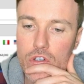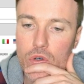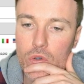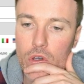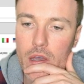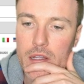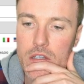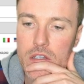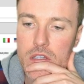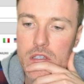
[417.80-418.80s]
scroll down
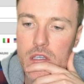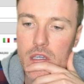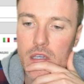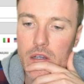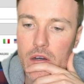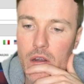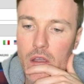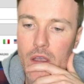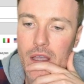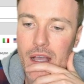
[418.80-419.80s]
just to see here.
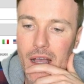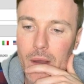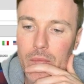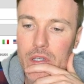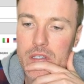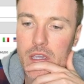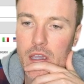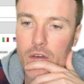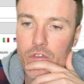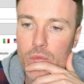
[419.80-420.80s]
You can see
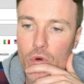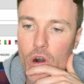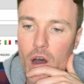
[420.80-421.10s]
a few more